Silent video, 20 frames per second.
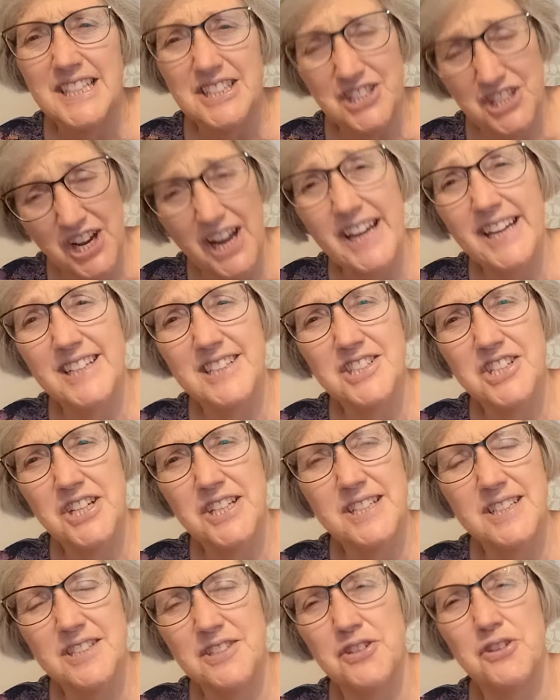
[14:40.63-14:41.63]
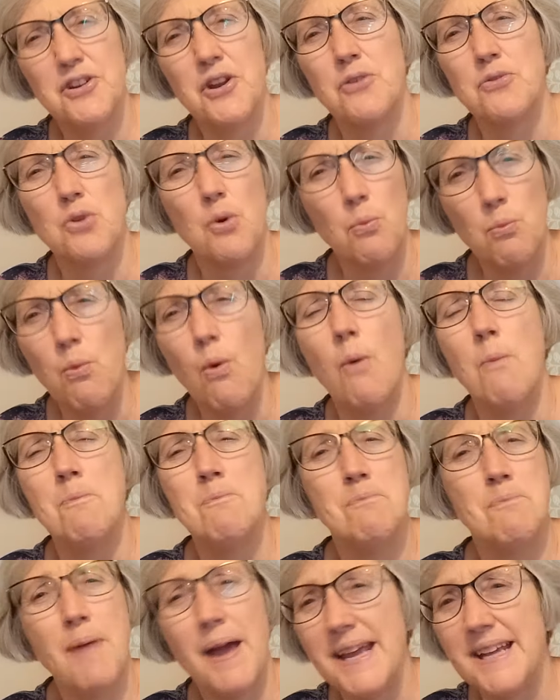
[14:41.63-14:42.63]
changes, you know, that what
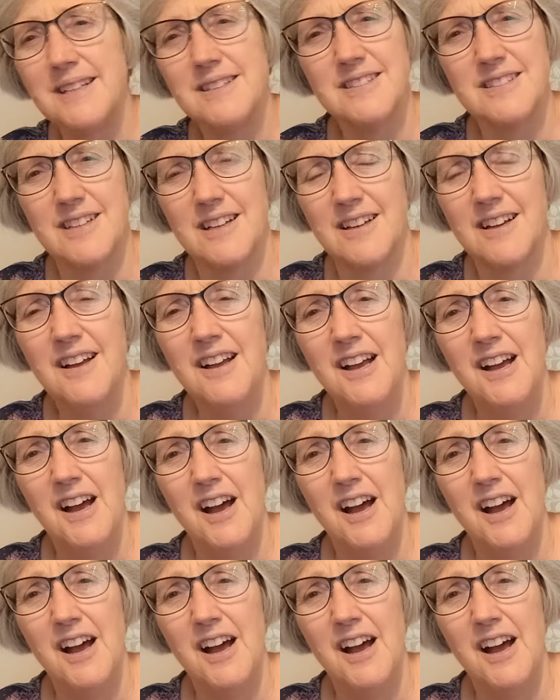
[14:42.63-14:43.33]
makes a